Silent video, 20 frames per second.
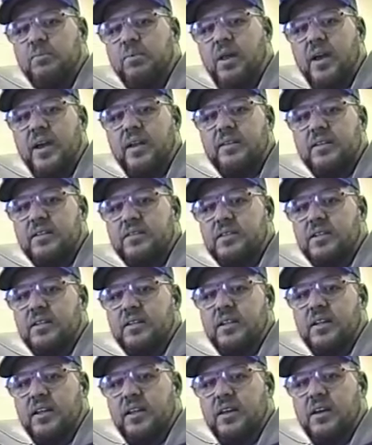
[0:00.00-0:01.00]
plant that's
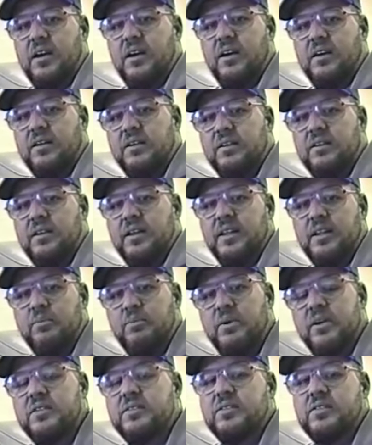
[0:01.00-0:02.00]
in the
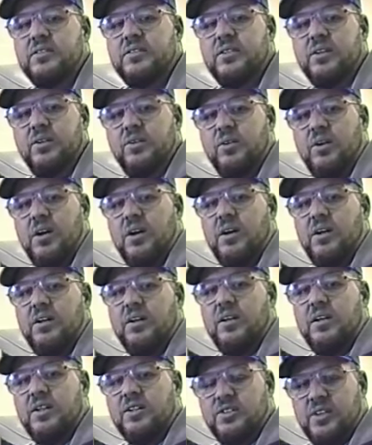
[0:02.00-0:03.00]
business to
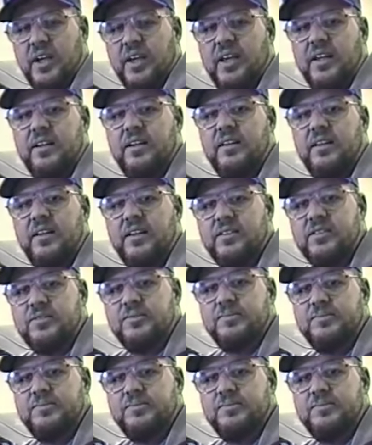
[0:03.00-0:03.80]
check into these.